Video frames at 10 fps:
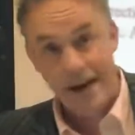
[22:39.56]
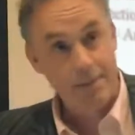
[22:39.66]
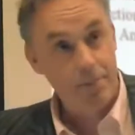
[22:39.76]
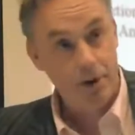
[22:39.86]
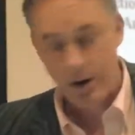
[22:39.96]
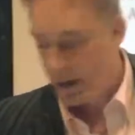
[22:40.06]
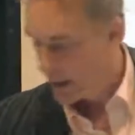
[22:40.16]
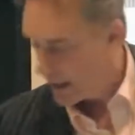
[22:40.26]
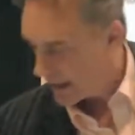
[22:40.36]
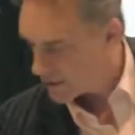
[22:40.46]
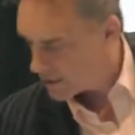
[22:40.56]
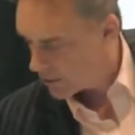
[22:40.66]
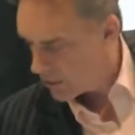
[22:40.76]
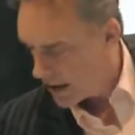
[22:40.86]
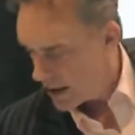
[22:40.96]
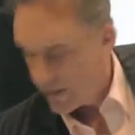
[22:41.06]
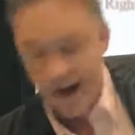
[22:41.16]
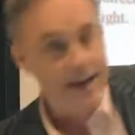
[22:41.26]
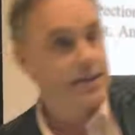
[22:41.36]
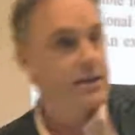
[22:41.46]
paper. And so
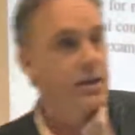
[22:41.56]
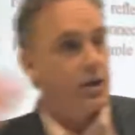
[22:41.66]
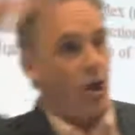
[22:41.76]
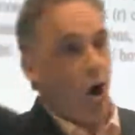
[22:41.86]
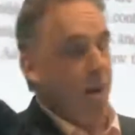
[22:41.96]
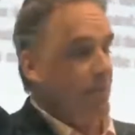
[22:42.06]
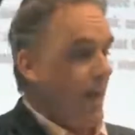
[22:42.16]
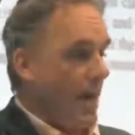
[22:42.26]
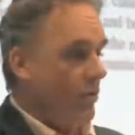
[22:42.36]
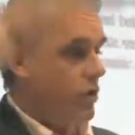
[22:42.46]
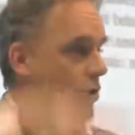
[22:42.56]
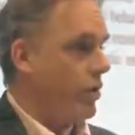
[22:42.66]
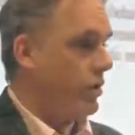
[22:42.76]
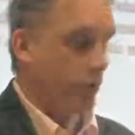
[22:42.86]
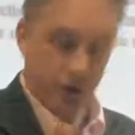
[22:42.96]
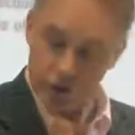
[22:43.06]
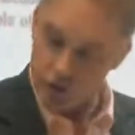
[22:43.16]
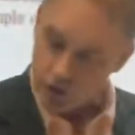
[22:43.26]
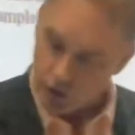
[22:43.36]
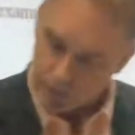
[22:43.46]
that's top-down cortical
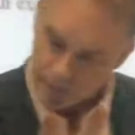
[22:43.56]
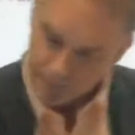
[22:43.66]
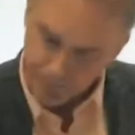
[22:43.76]
control.